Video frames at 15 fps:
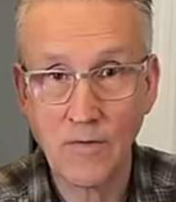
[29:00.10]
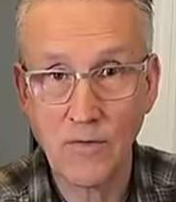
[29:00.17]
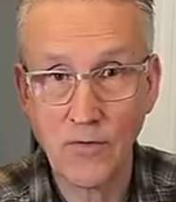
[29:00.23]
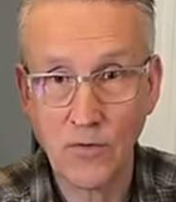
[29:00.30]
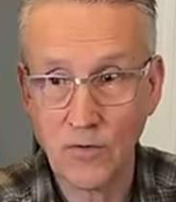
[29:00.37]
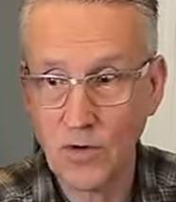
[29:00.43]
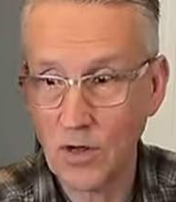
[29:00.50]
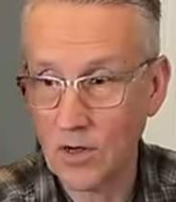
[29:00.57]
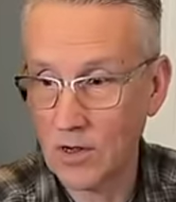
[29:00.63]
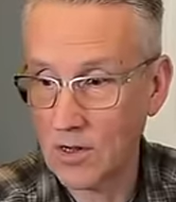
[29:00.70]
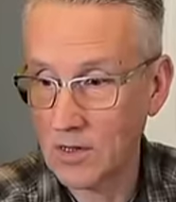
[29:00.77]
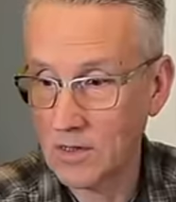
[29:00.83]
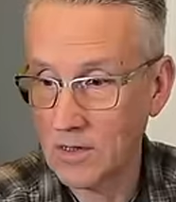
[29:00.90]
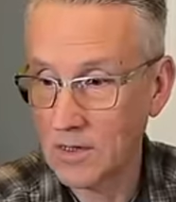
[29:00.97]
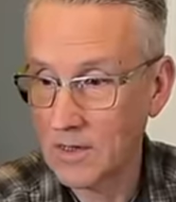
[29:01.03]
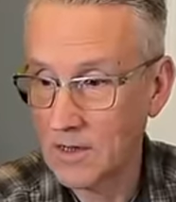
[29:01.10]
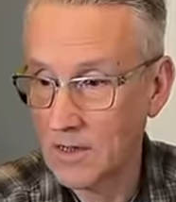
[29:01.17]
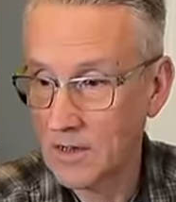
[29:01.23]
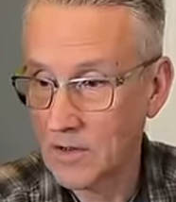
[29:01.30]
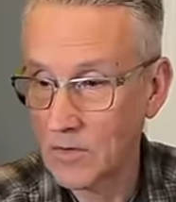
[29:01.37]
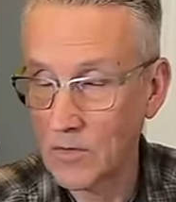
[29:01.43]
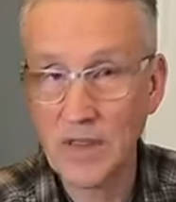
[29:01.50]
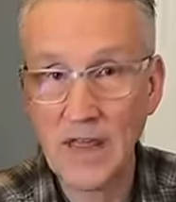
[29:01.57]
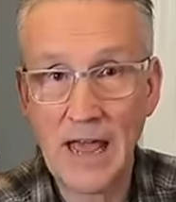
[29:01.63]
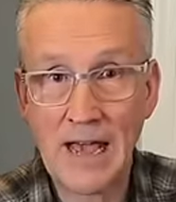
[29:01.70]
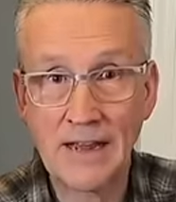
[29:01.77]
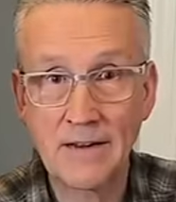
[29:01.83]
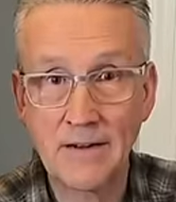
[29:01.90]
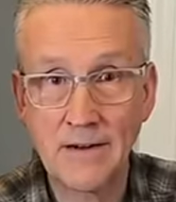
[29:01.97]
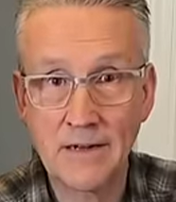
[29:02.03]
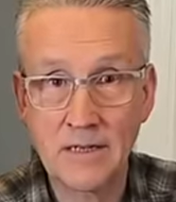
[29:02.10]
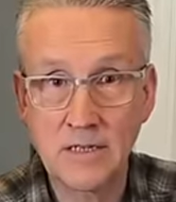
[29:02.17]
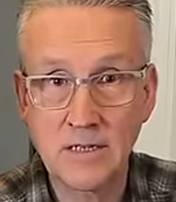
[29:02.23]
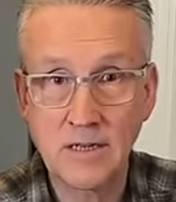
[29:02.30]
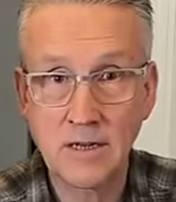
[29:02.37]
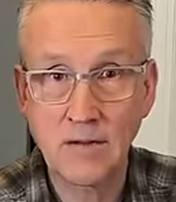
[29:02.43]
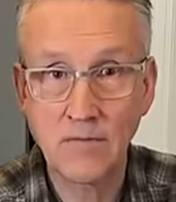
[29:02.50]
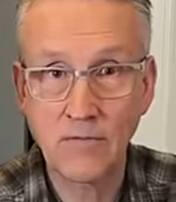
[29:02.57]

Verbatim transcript: food haul with add-ons